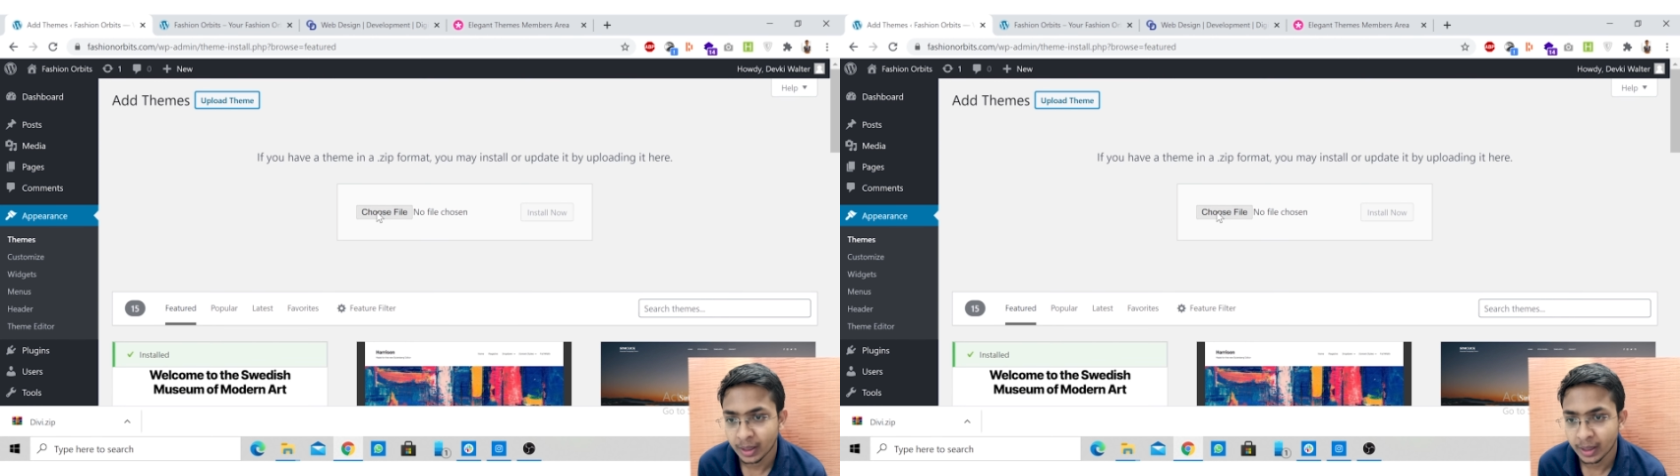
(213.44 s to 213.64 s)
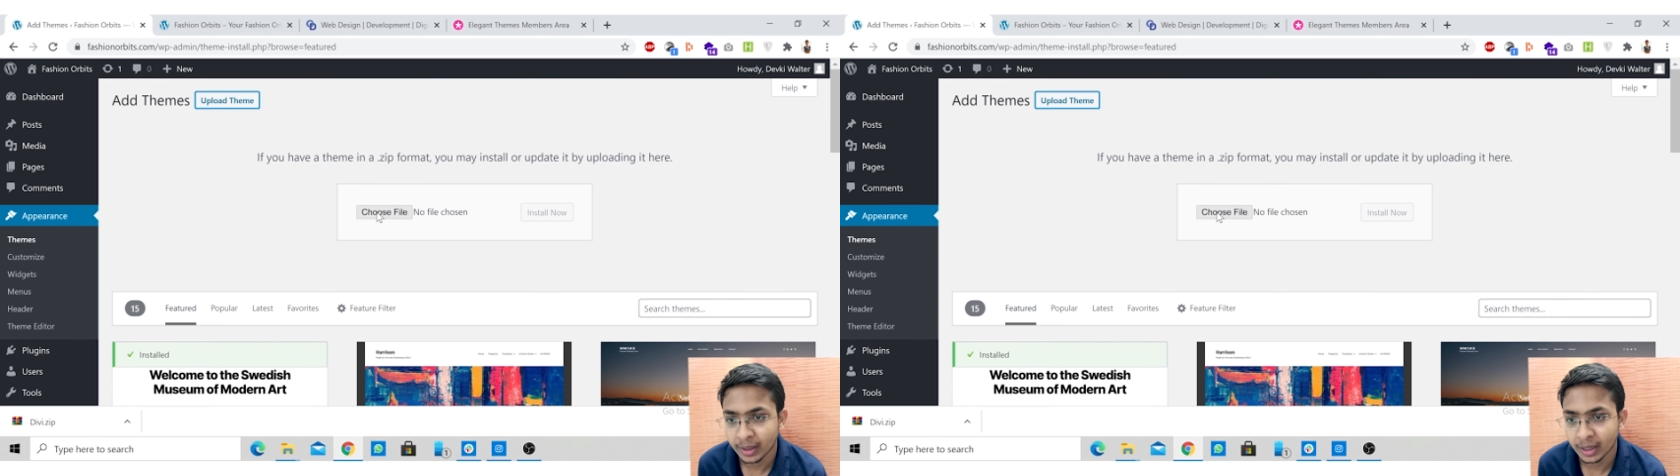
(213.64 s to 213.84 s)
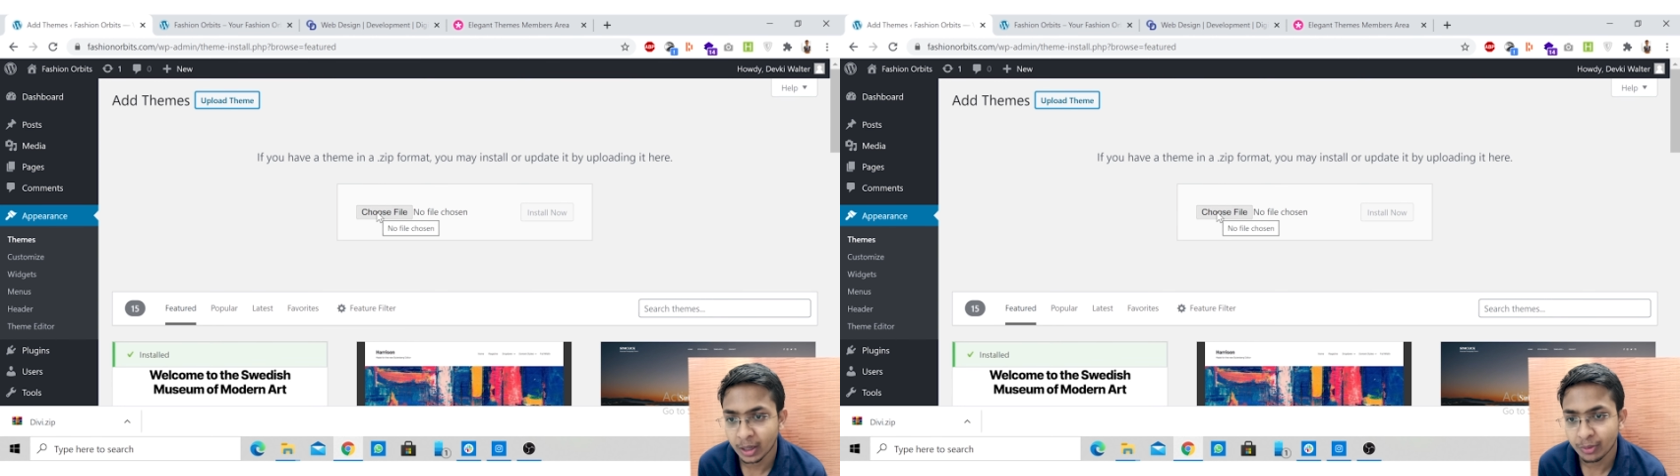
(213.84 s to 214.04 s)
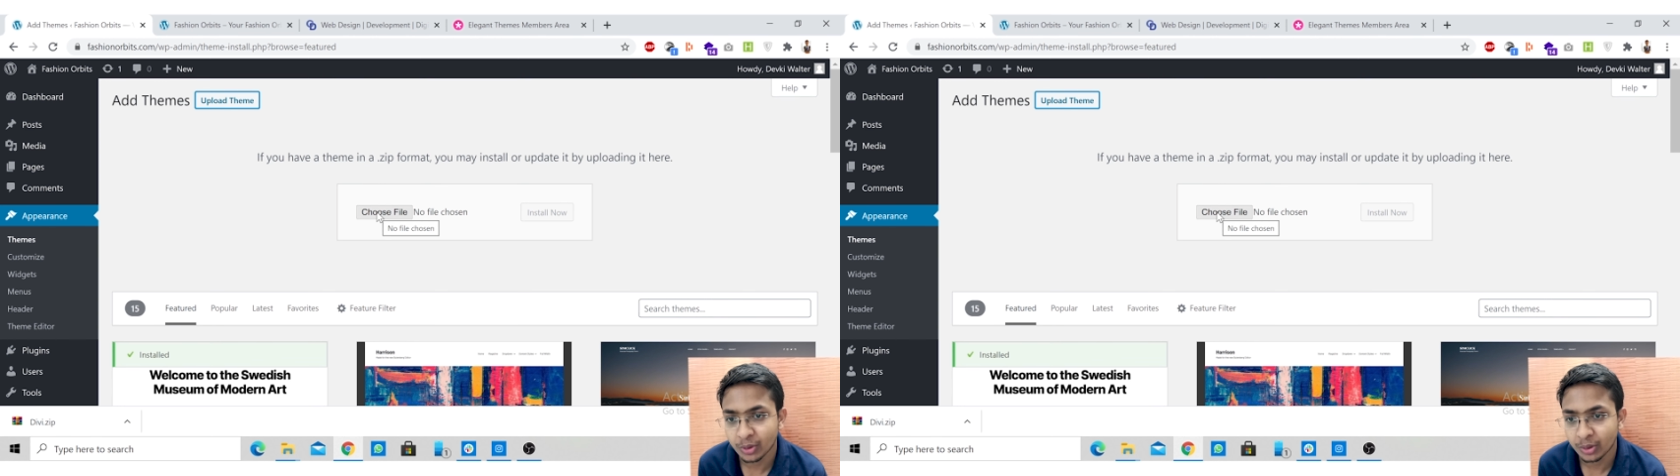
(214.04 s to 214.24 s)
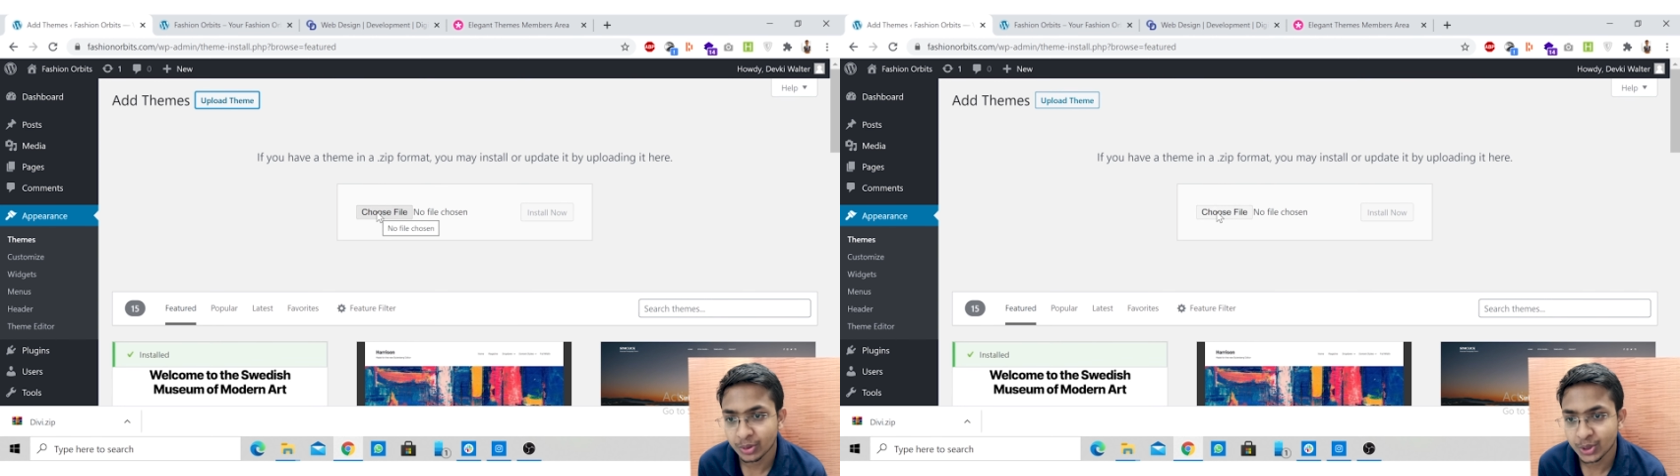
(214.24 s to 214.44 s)
and now you
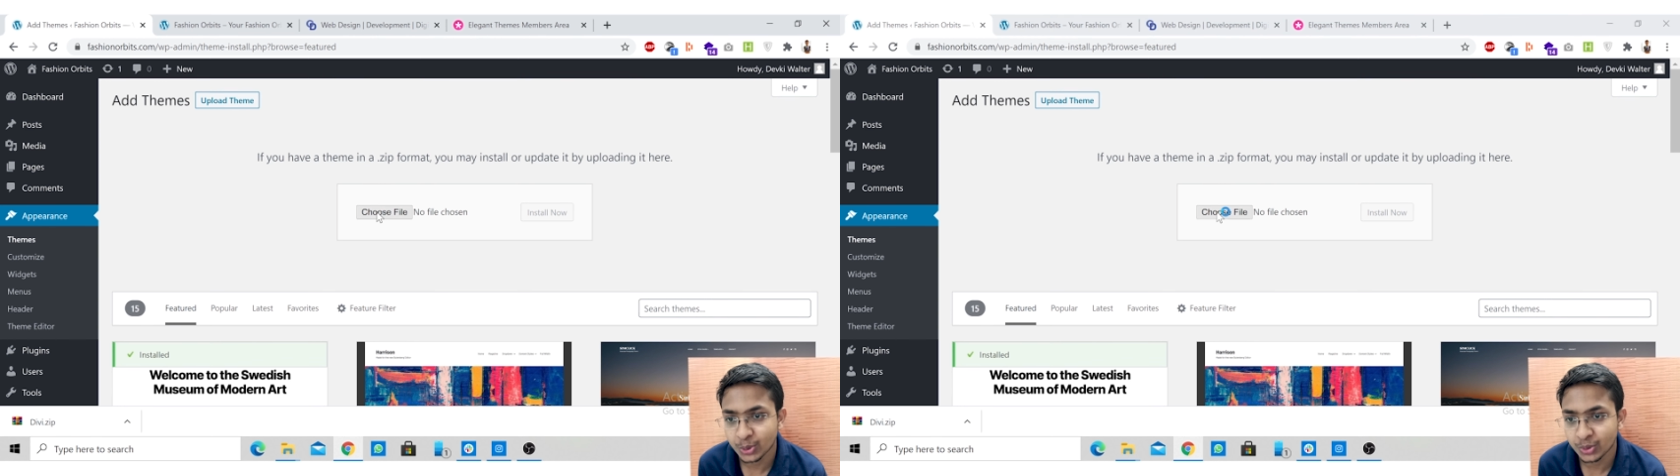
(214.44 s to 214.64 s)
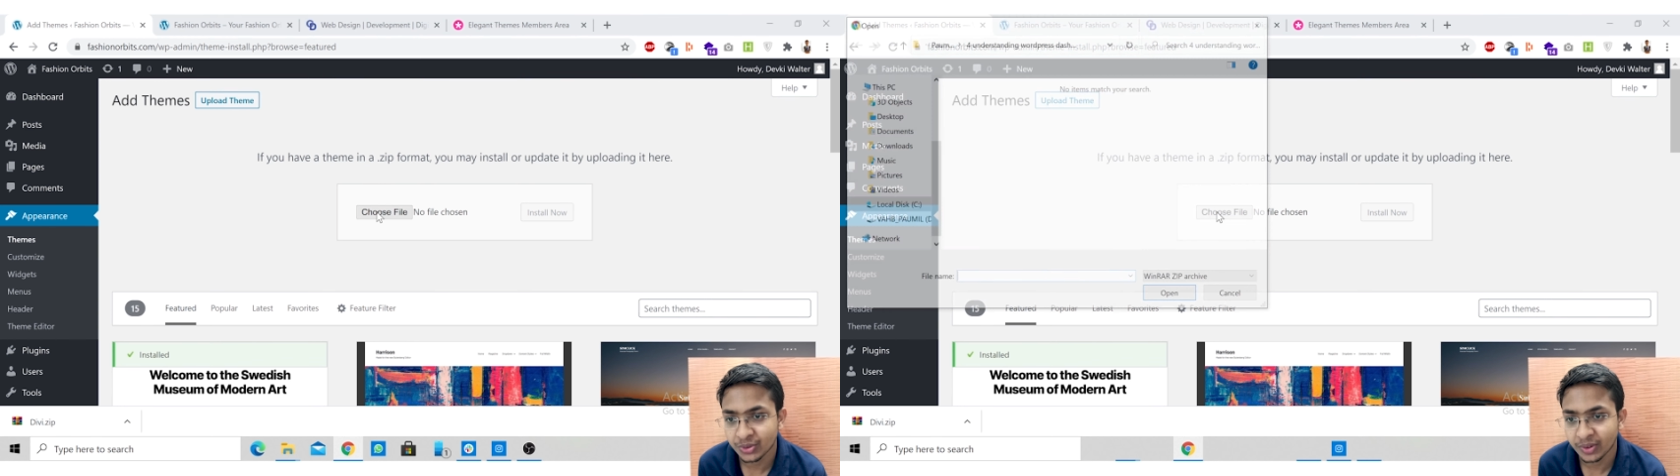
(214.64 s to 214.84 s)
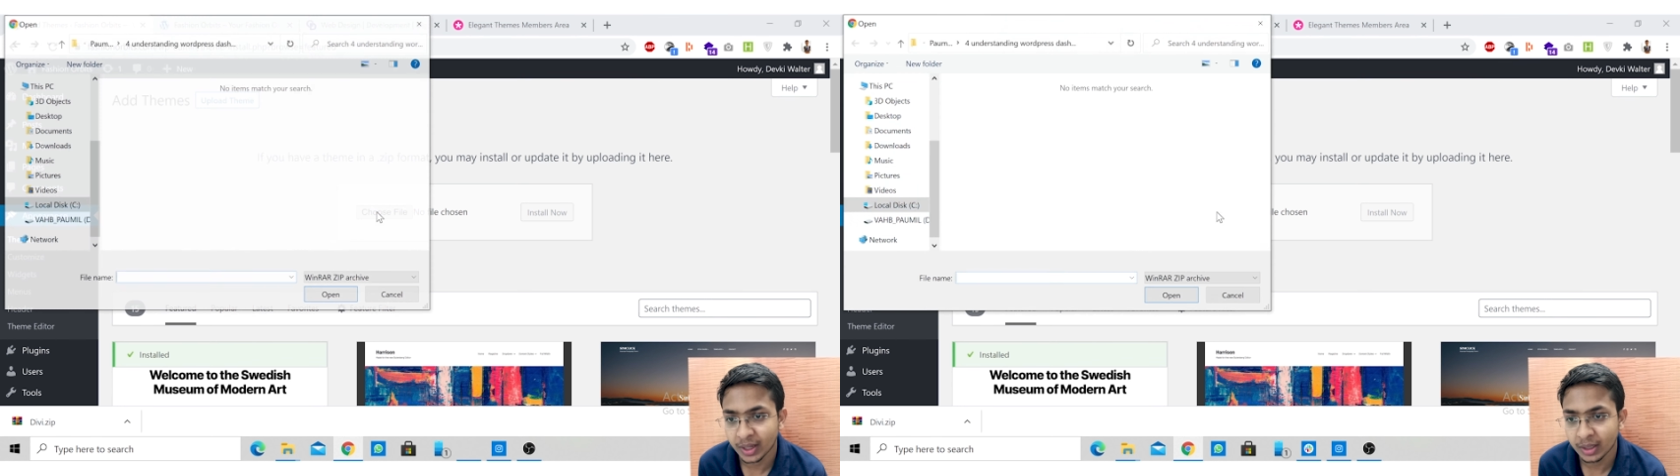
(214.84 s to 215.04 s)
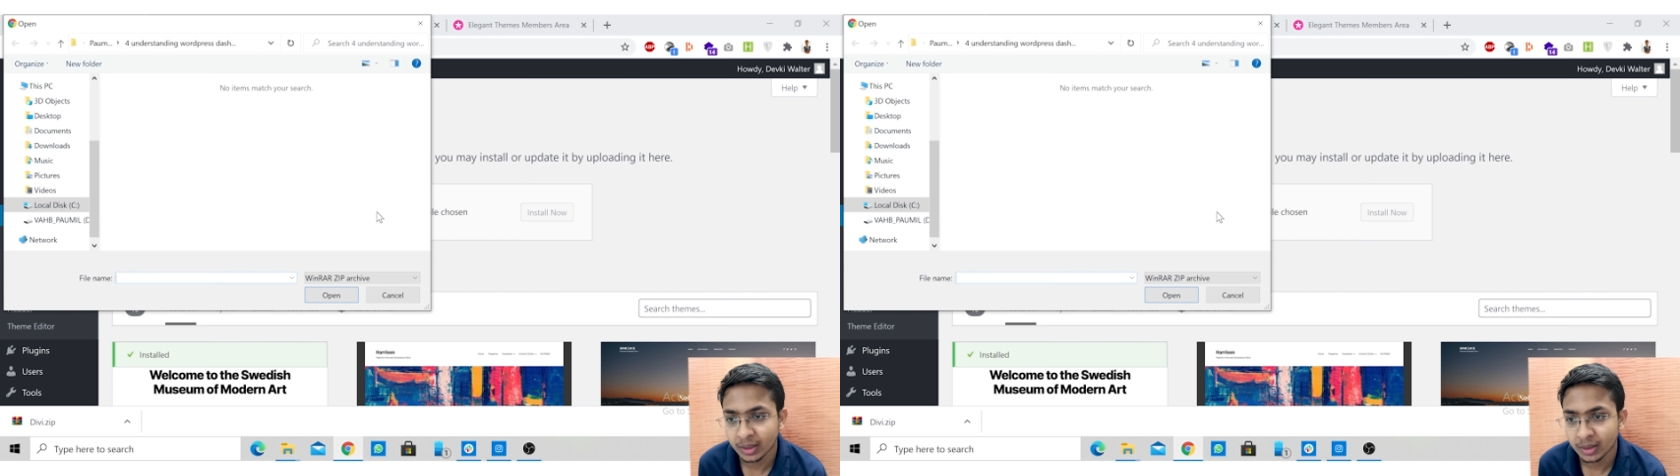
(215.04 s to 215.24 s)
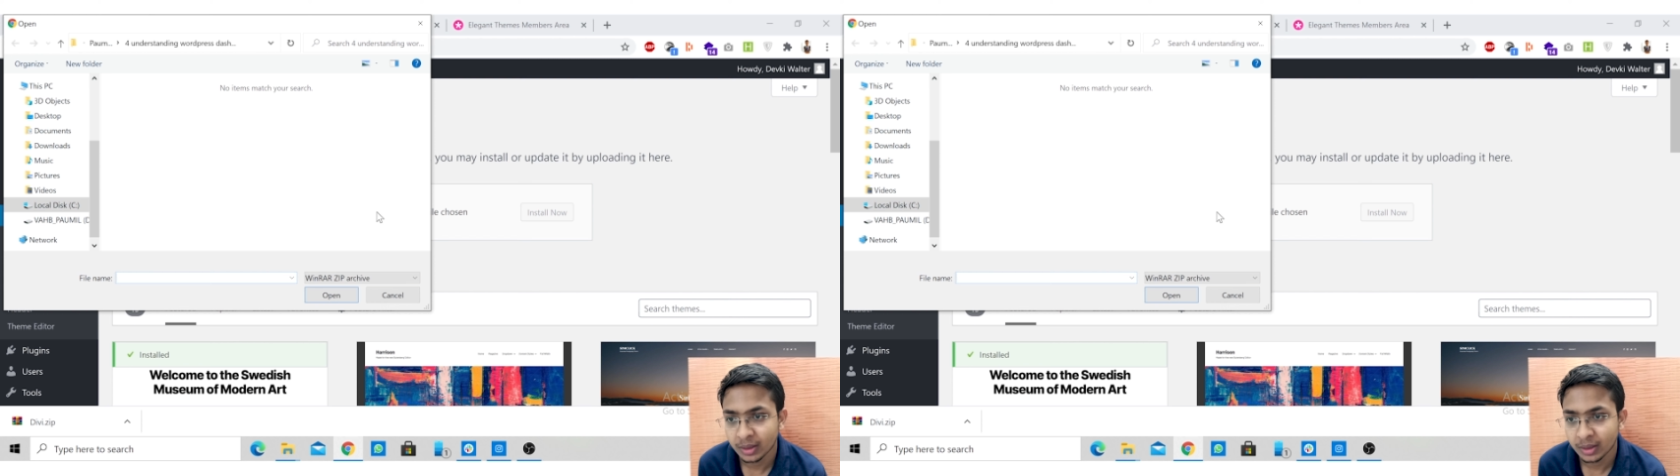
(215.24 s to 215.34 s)
have to choose file.